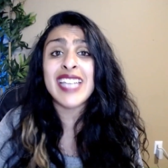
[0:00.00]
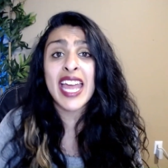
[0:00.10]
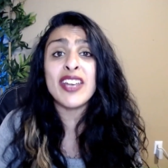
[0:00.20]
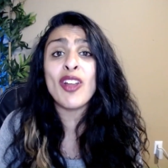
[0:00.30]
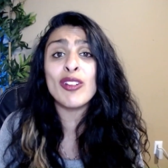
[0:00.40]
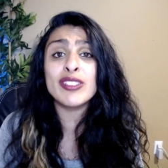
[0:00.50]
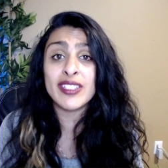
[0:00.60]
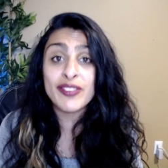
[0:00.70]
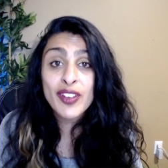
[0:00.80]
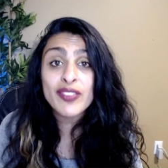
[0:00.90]
ten dollars
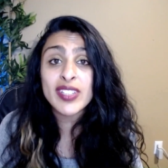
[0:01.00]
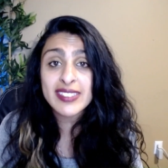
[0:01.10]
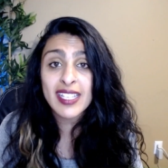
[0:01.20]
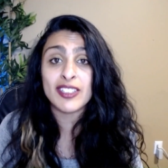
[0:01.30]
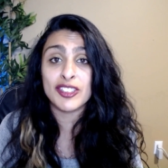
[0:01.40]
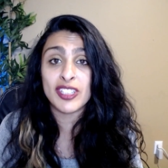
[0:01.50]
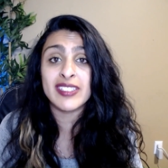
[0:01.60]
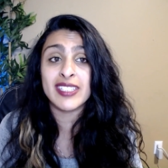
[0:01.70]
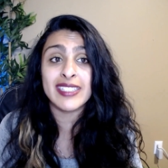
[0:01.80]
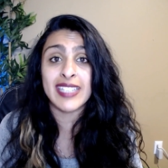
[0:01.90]
and fifty cents just to
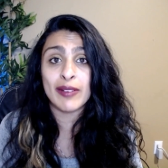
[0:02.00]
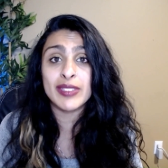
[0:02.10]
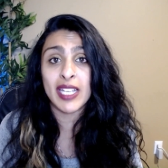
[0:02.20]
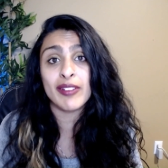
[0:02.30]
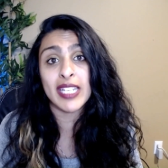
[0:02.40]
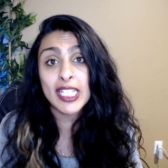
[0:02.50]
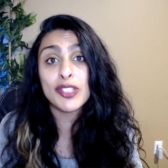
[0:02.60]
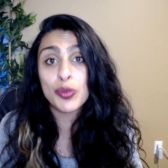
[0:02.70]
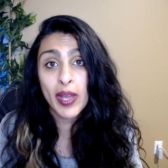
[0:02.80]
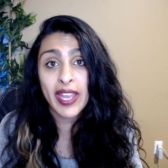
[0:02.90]
get downtown
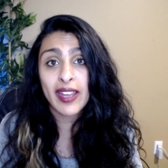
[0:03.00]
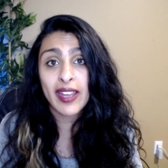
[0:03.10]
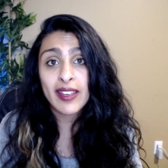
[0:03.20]
each way.